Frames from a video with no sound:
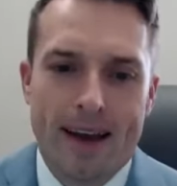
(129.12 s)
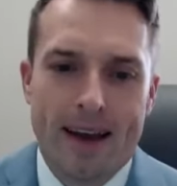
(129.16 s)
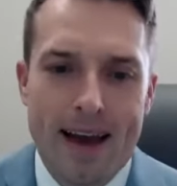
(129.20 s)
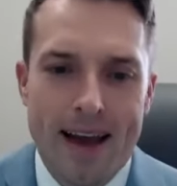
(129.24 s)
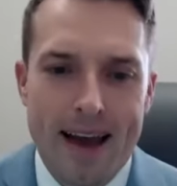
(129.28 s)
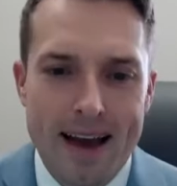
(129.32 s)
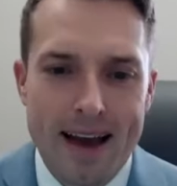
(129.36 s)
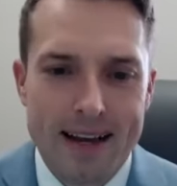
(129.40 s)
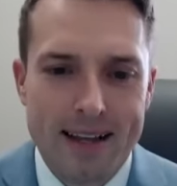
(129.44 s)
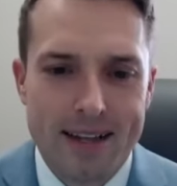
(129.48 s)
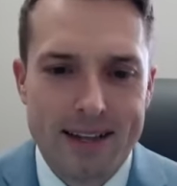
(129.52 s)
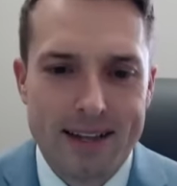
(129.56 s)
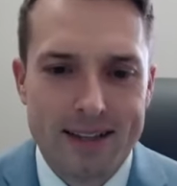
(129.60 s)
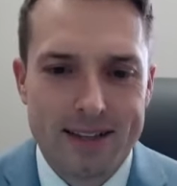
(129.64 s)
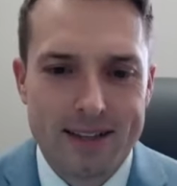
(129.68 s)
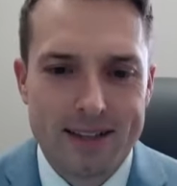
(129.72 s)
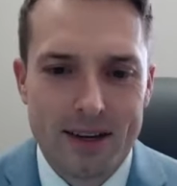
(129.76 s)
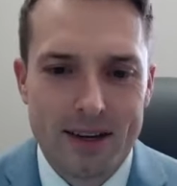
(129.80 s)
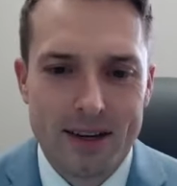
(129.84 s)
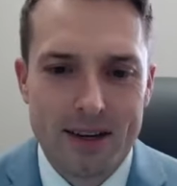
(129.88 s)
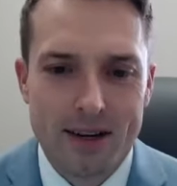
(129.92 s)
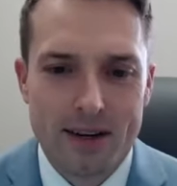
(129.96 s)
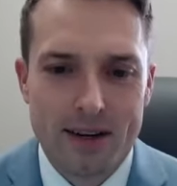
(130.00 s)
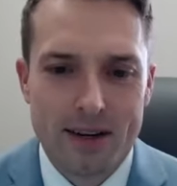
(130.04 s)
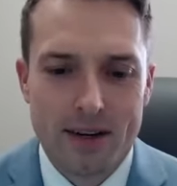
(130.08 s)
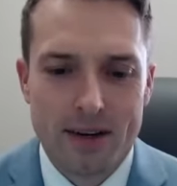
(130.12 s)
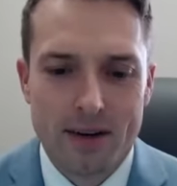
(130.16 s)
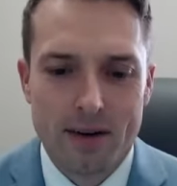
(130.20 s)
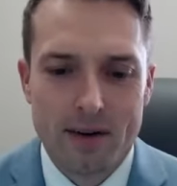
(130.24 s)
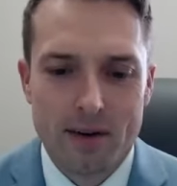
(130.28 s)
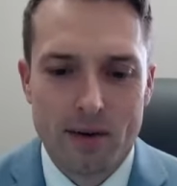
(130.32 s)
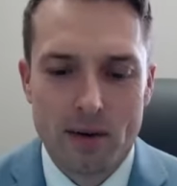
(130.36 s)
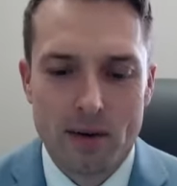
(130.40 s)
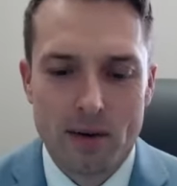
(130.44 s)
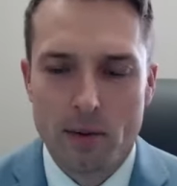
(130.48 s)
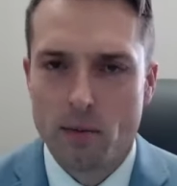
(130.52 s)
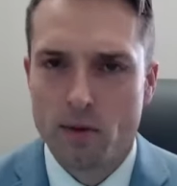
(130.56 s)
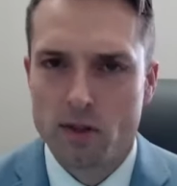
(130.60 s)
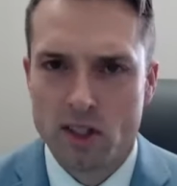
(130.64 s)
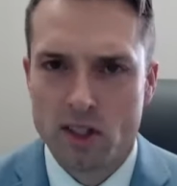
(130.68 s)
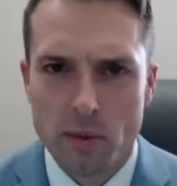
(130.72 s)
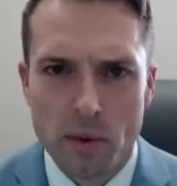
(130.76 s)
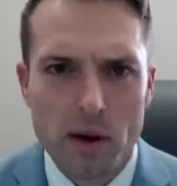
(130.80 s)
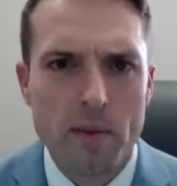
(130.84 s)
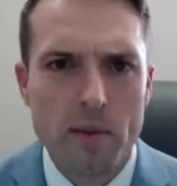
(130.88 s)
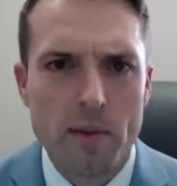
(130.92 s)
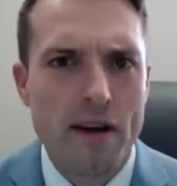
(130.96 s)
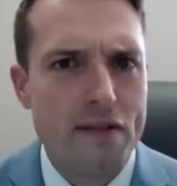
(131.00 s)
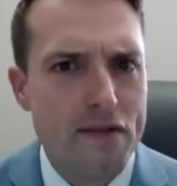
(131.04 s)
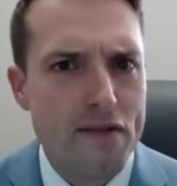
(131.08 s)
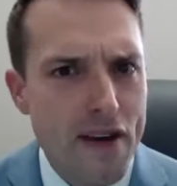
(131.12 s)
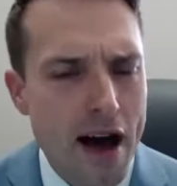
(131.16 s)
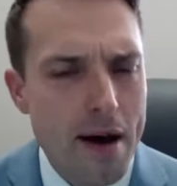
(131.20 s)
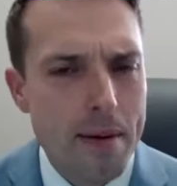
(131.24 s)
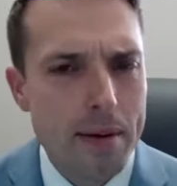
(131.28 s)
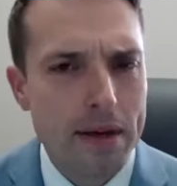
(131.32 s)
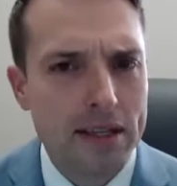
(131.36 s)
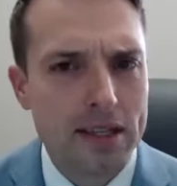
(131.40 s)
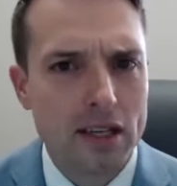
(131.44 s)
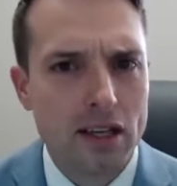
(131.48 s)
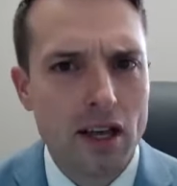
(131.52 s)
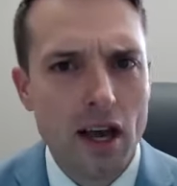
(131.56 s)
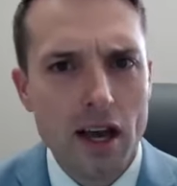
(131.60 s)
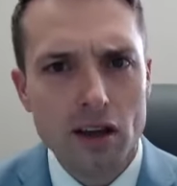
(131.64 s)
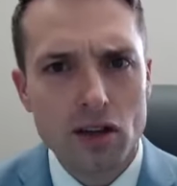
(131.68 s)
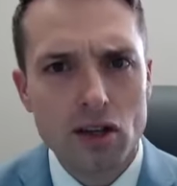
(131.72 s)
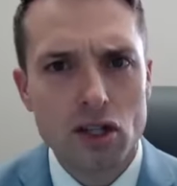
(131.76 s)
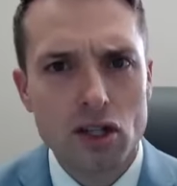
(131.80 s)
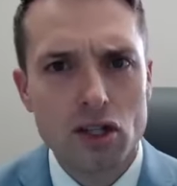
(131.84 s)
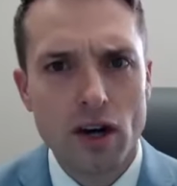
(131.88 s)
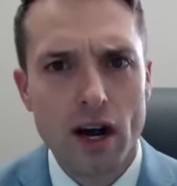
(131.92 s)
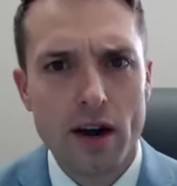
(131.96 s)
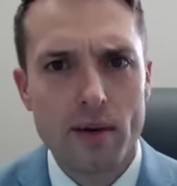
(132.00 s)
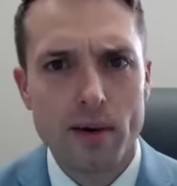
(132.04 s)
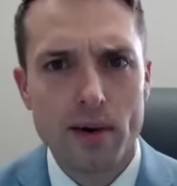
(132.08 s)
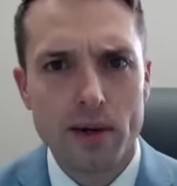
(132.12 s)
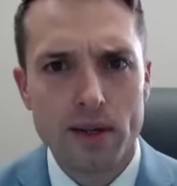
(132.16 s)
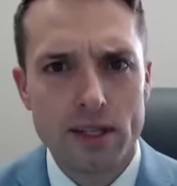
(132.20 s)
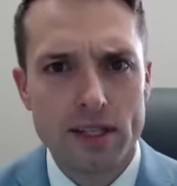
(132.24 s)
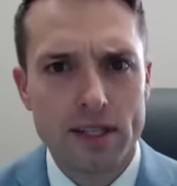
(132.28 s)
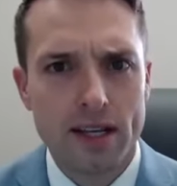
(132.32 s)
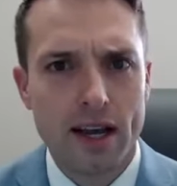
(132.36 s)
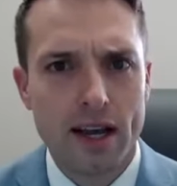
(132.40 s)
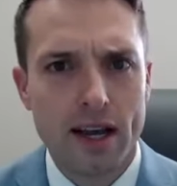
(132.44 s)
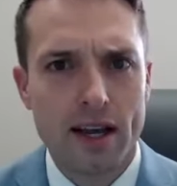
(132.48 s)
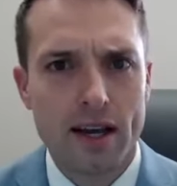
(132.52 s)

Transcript: And so someone in my family said, yeah, you should try real estate.